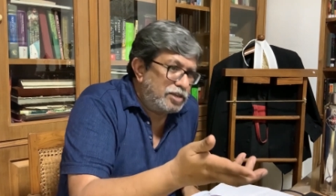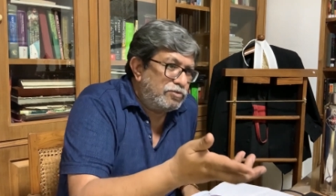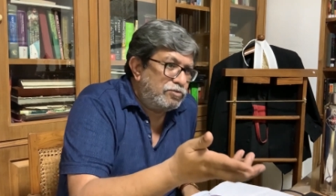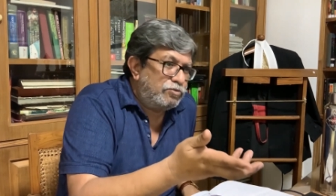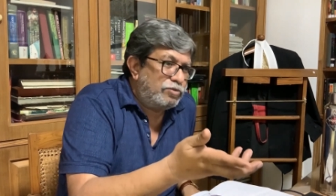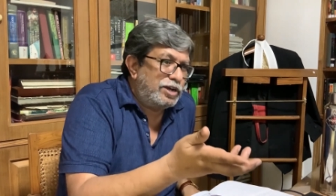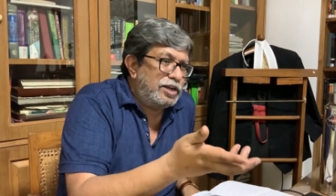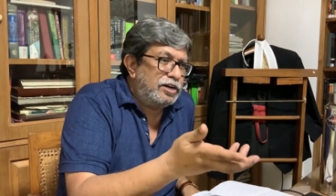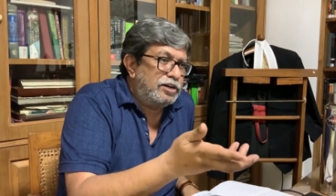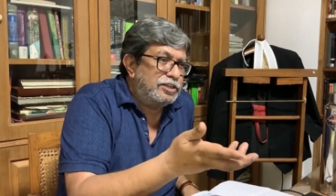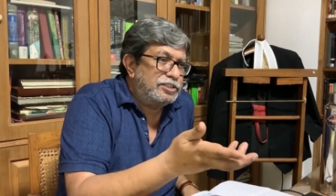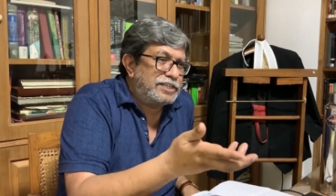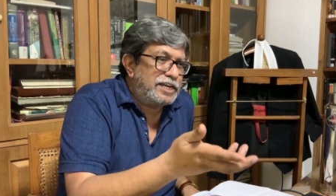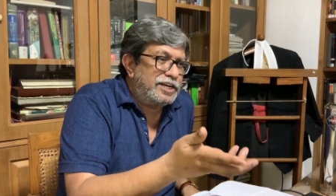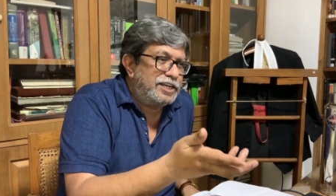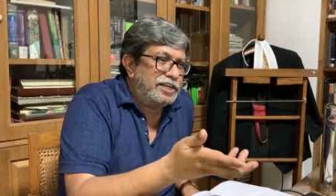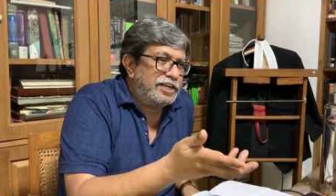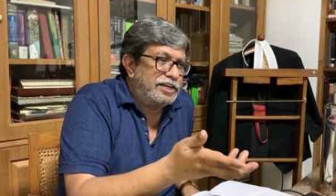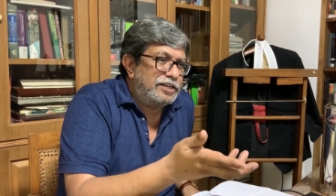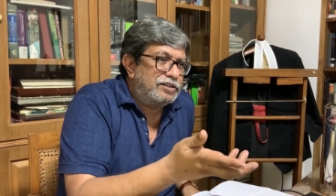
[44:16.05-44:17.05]
while
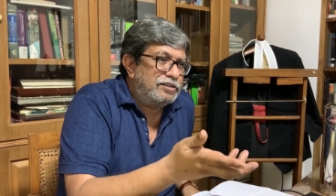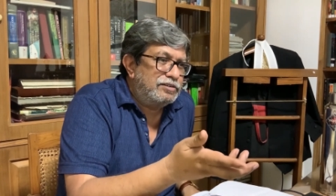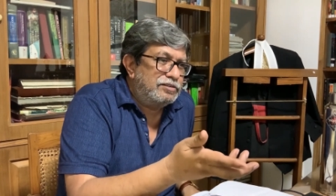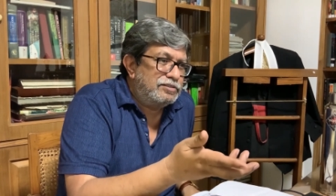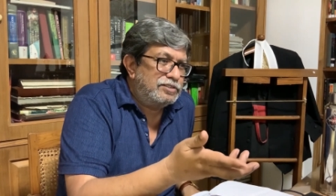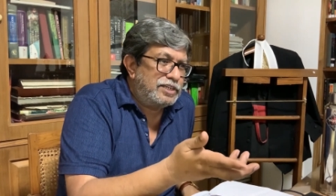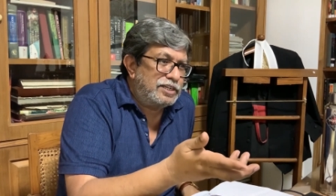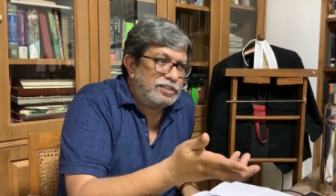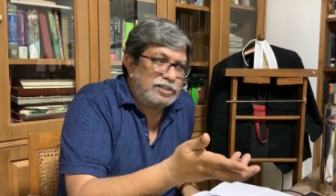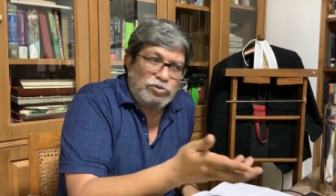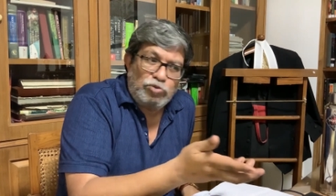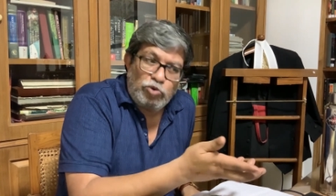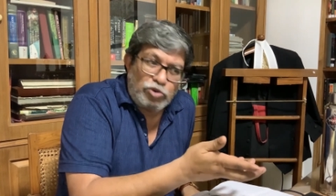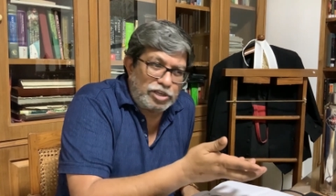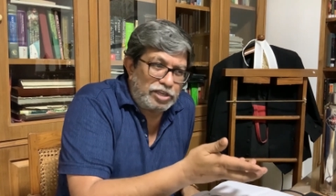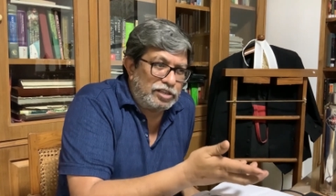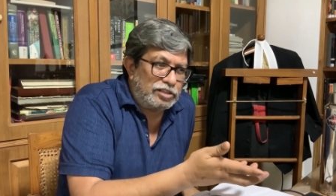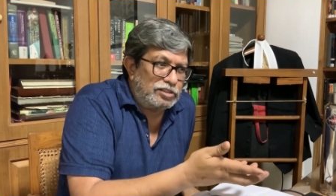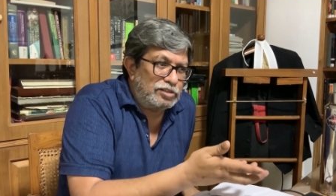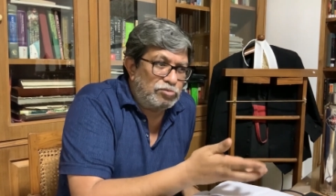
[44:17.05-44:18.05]
deciding it, said that
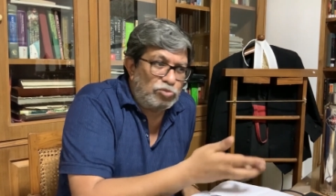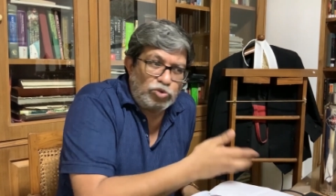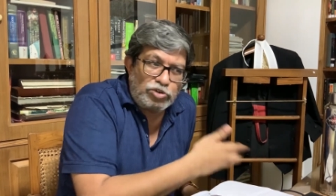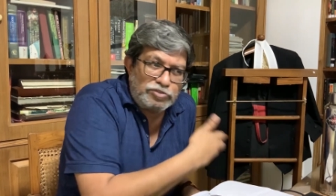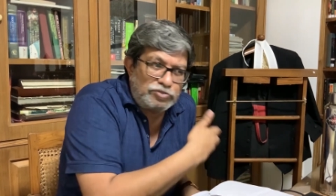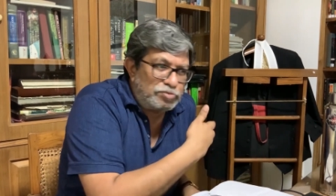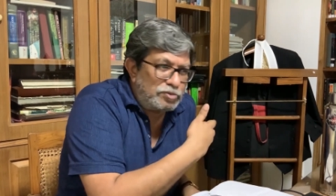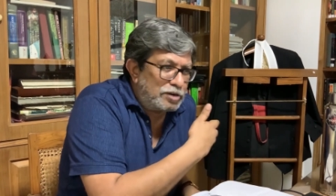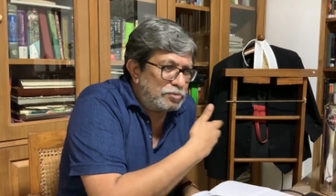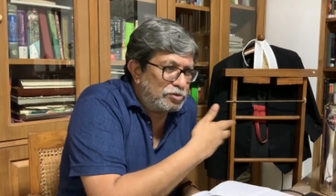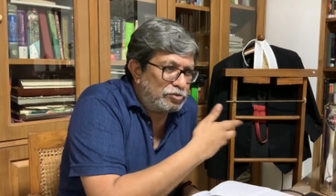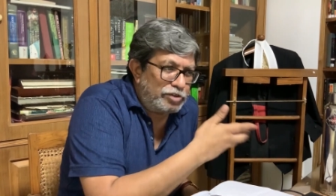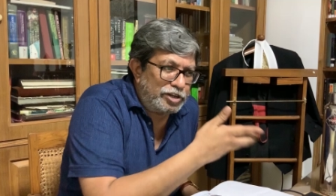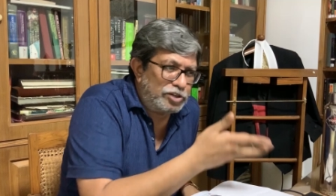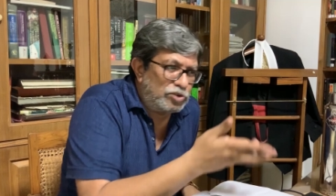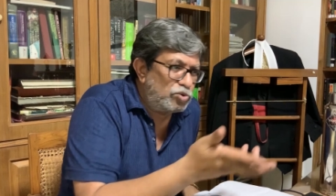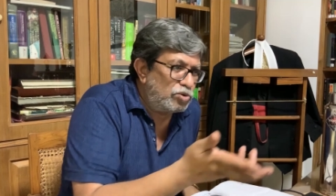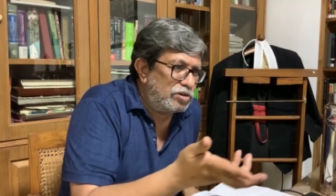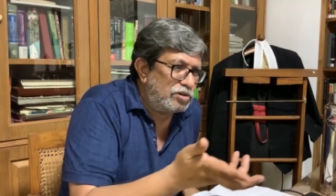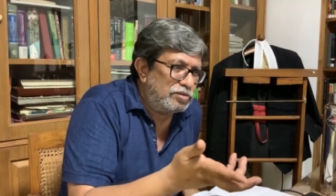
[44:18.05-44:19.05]
okay, the motives might be very
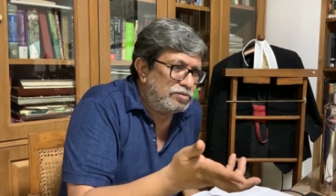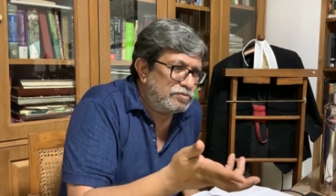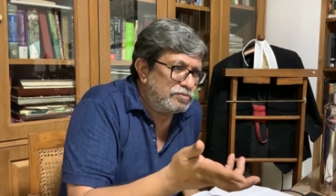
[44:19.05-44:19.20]
good.